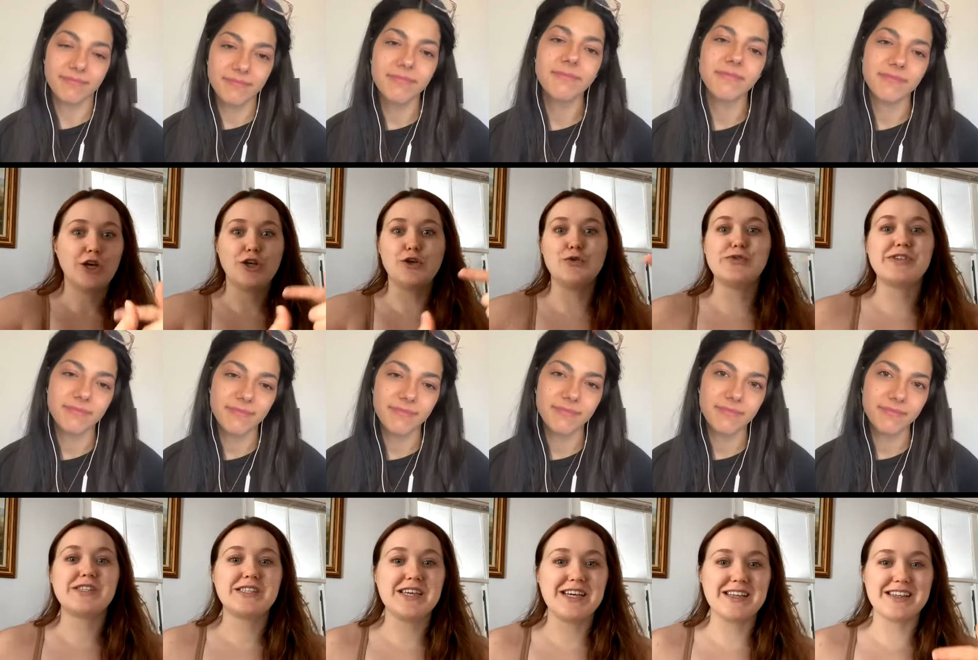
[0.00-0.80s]
Speaker 1: you
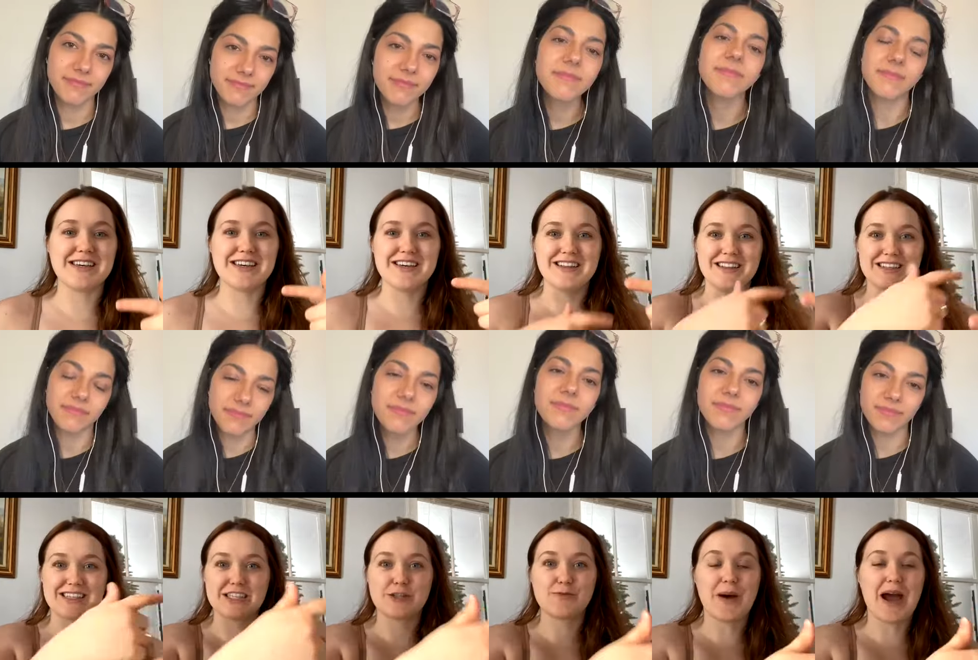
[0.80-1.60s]
see the
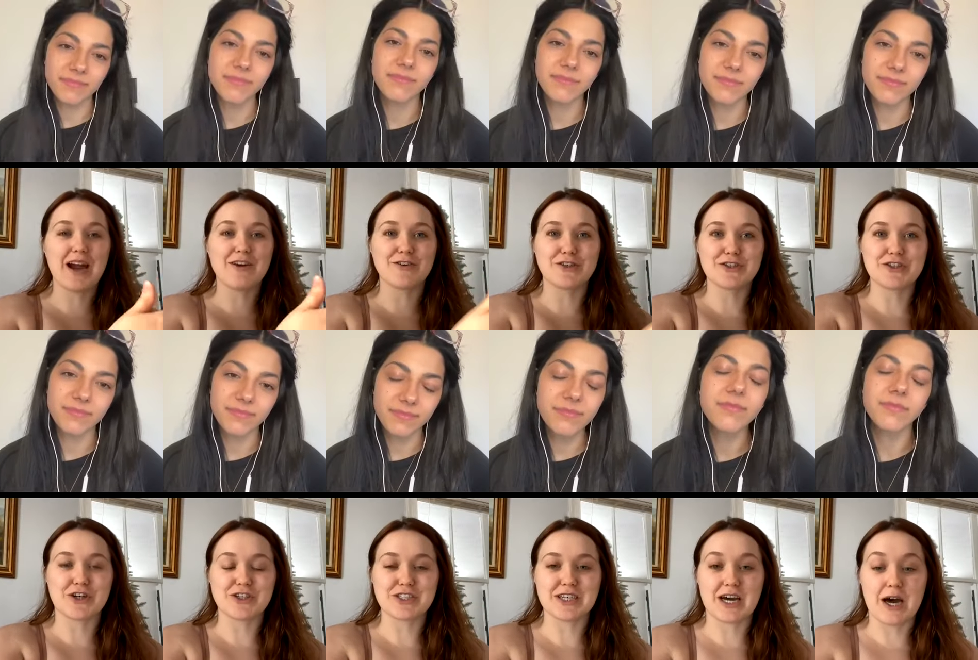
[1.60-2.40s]
the spiral
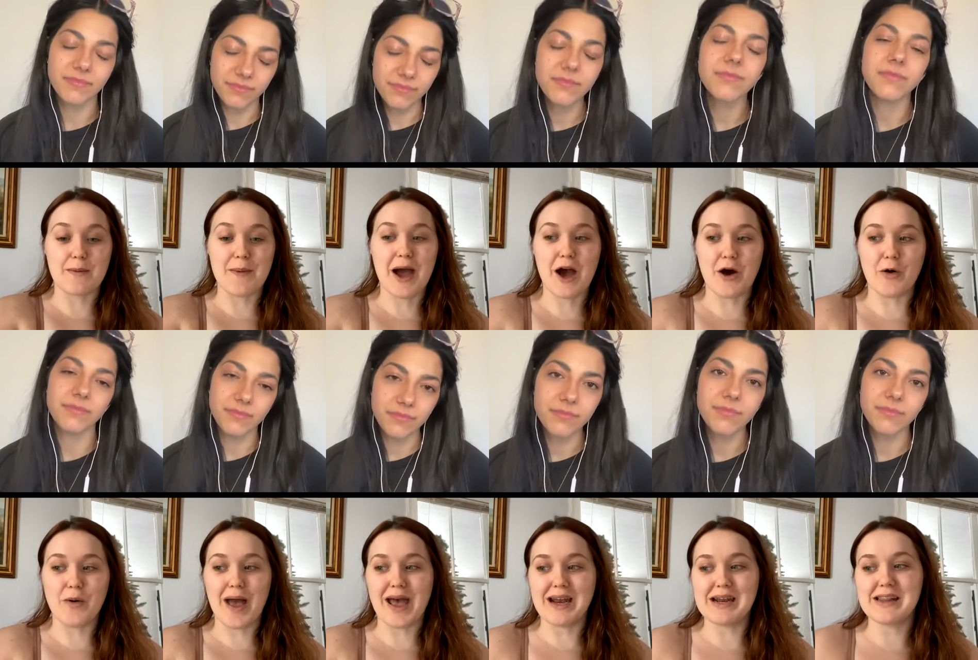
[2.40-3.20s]
start to come
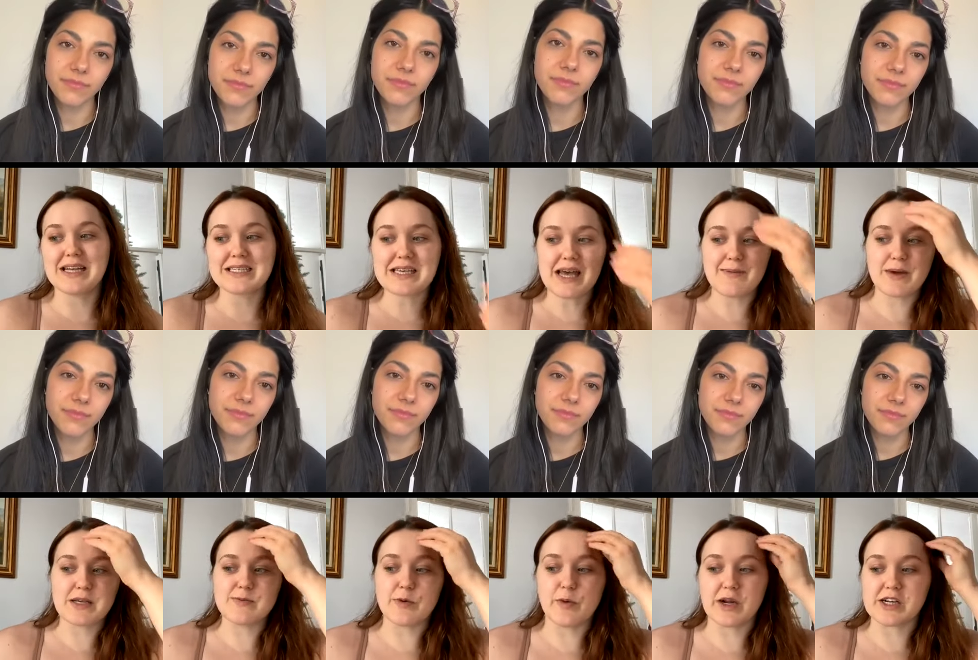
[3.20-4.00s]
out and this kind of
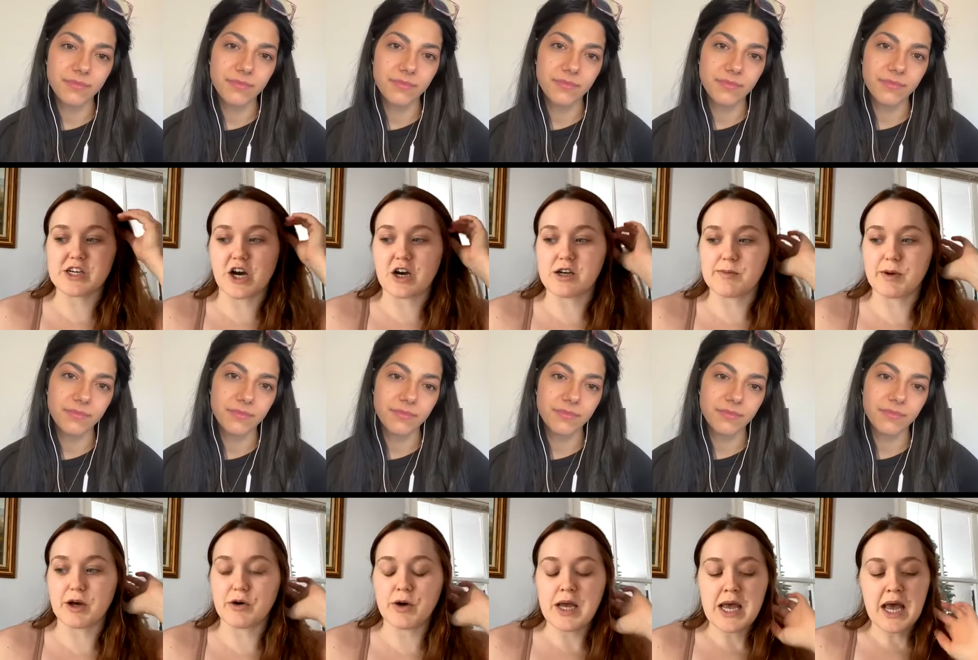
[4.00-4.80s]
makes me want to talk
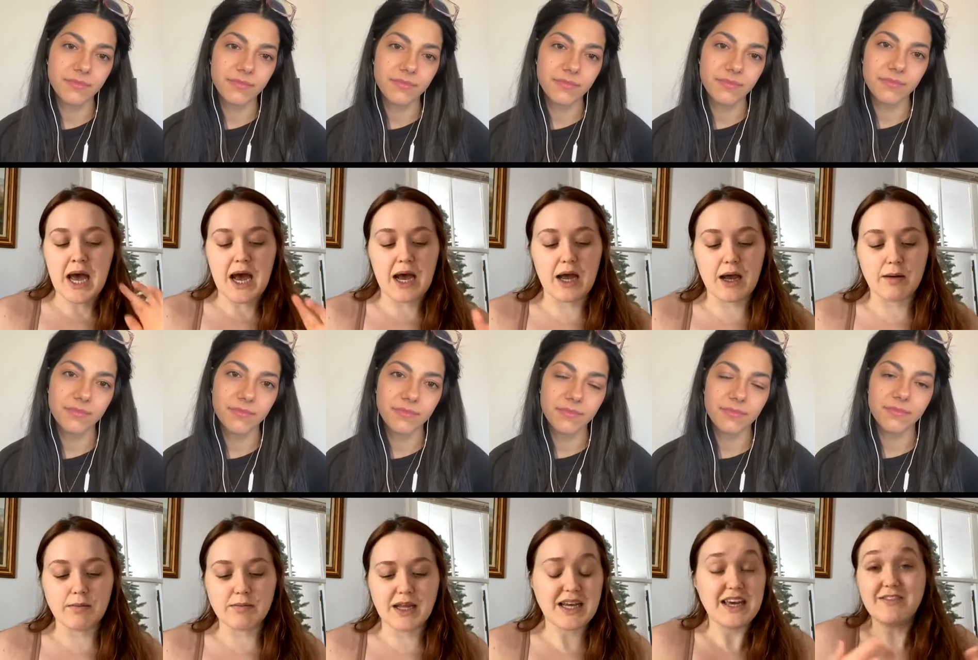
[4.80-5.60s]
about
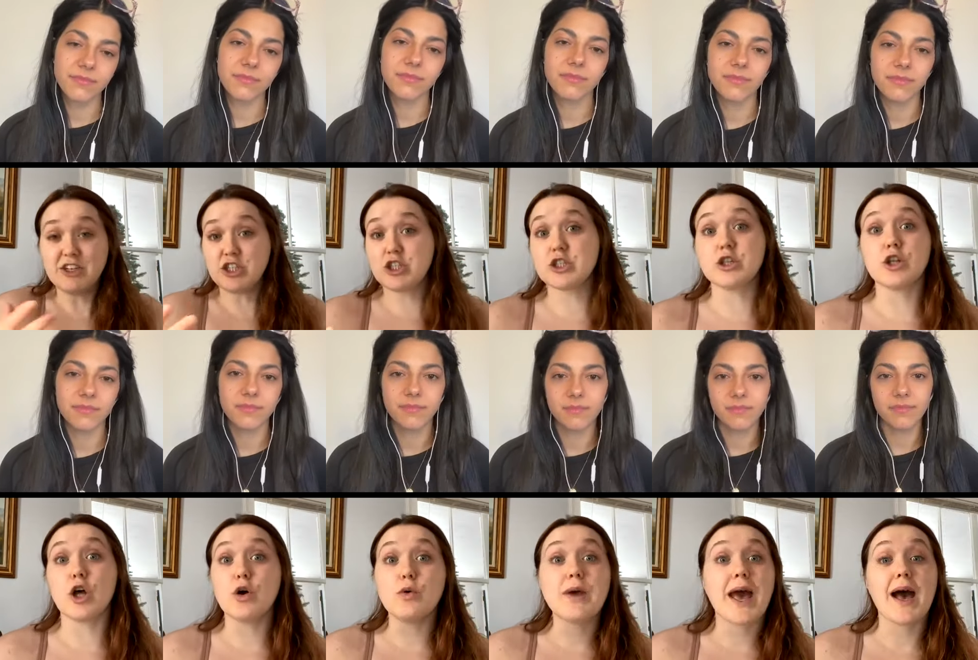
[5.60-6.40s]
um, like even just
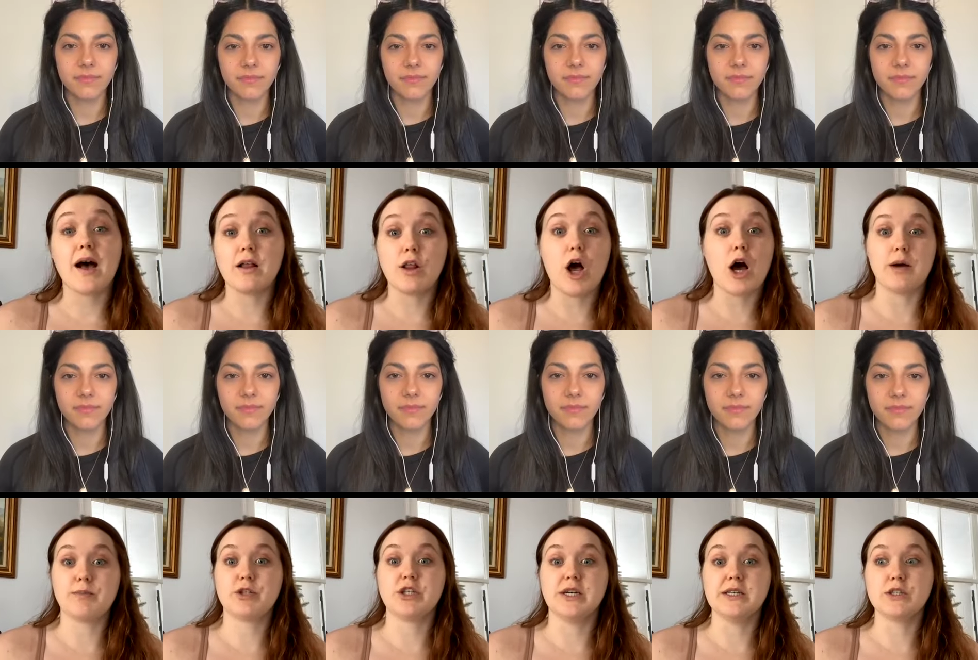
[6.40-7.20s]
low cal
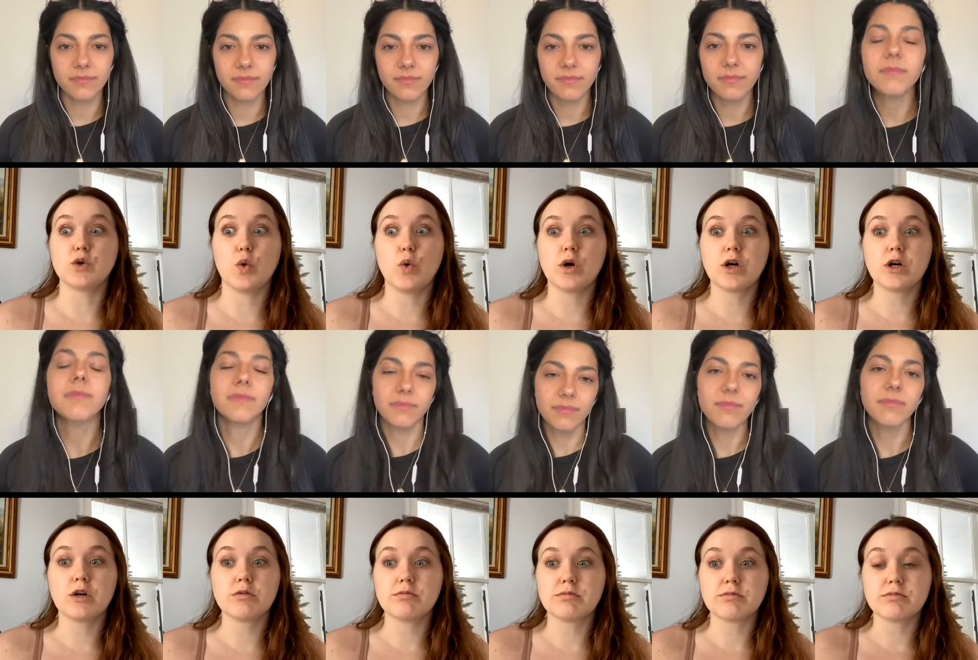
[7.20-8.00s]
options
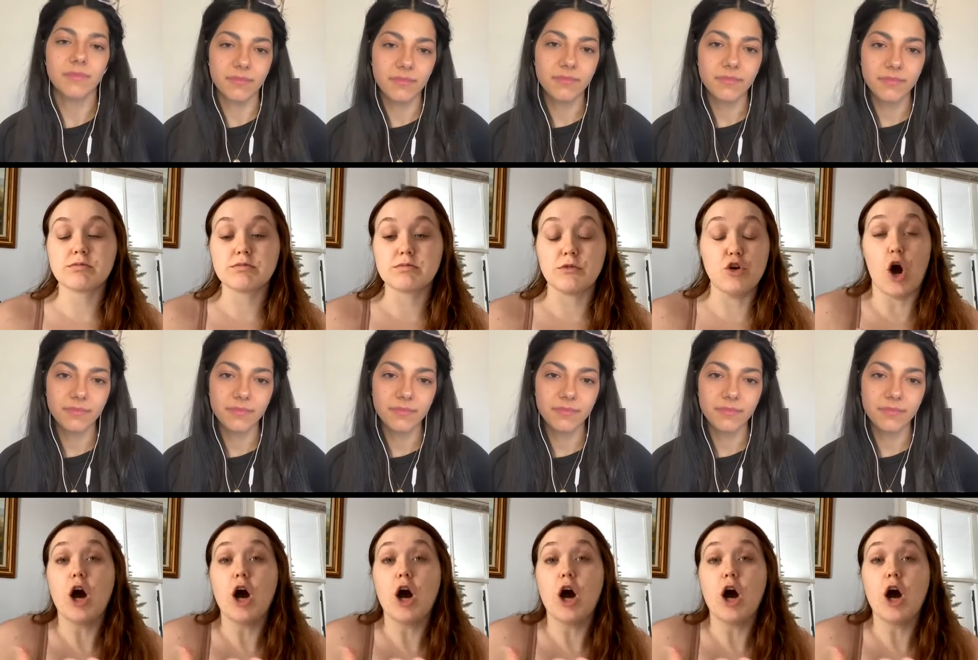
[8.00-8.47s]
or mm-hmm. non